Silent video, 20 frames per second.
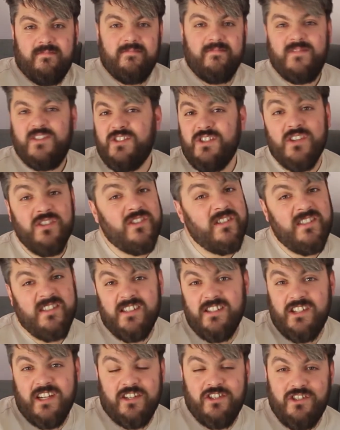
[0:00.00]
It's just a
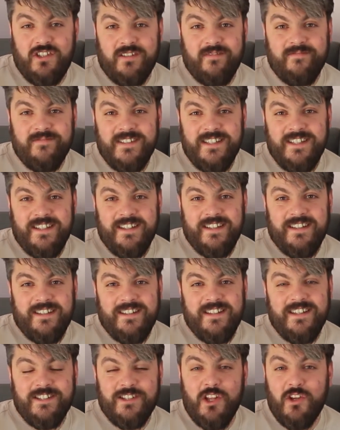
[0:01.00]
suggestion.
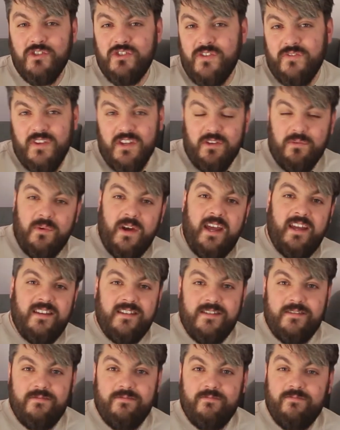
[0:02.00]
There's lots of other
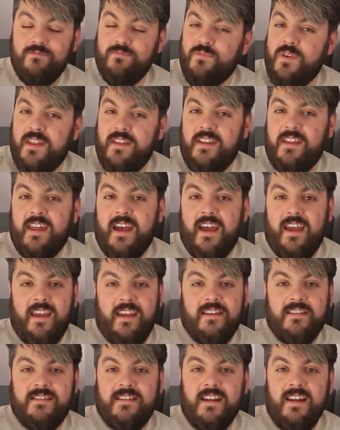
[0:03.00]
ways, whether that
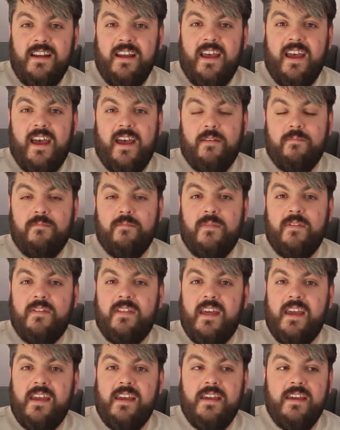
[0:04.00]
is um,
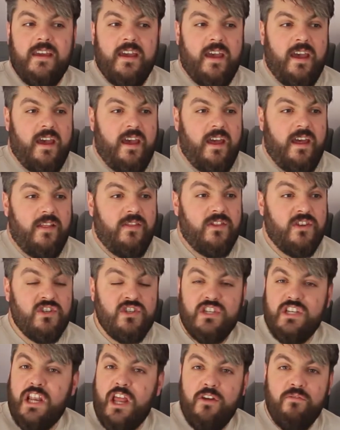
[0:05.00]
the, uh, the
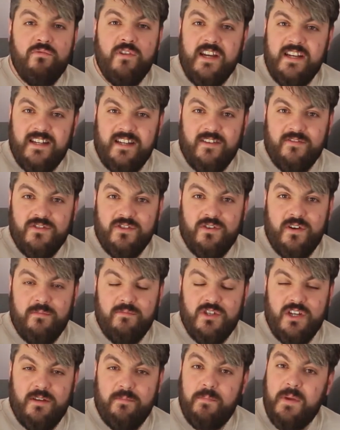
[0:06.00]
slow reading of
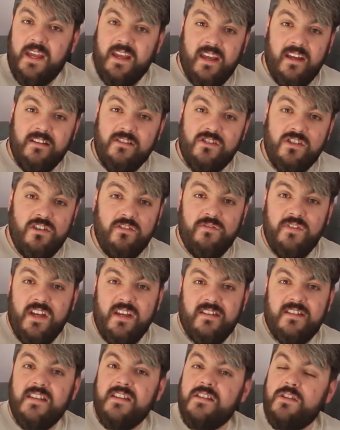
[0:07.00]
Scripture, picking two
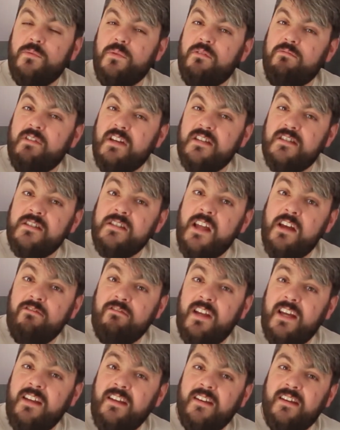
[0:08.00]
verses that we read
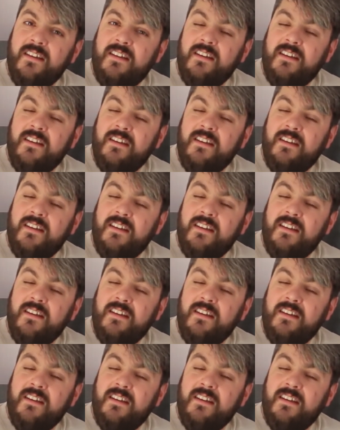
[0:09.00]
slowly